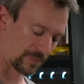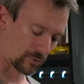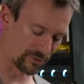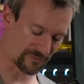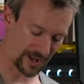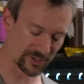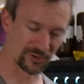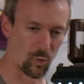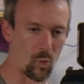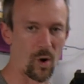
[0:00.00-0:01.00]
we found that
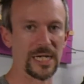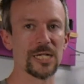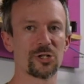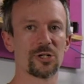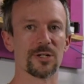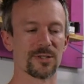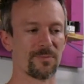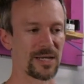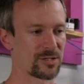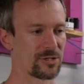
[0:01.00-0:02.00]
the 1" is the
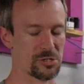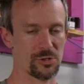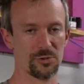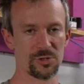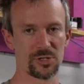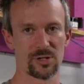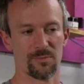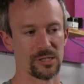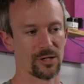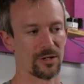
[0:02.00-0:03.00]
best to use
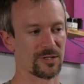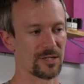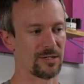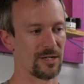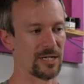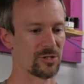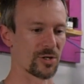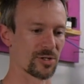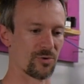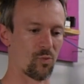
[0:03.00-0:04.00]
because it
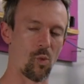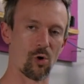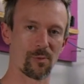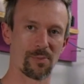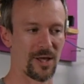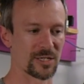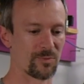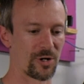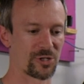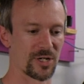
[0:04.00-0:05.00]
doesn't warp as
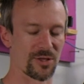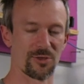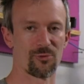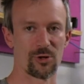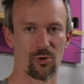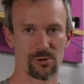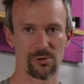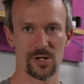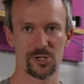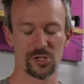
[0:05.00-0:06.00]
much as the
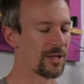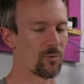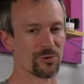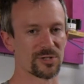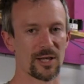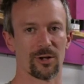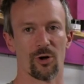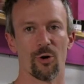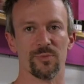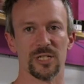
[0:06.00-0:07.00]
3/4 inch. They won't sell it at
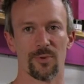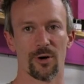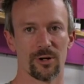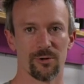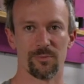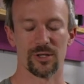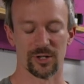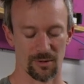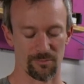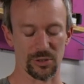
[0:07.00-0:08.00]
Home Depot. It'll be
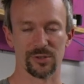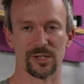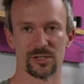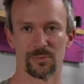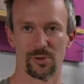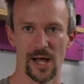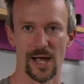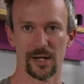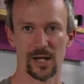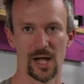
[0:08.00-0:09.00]
like a building
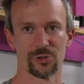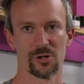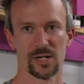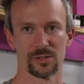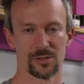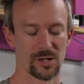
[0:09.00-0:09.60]
supply contractor.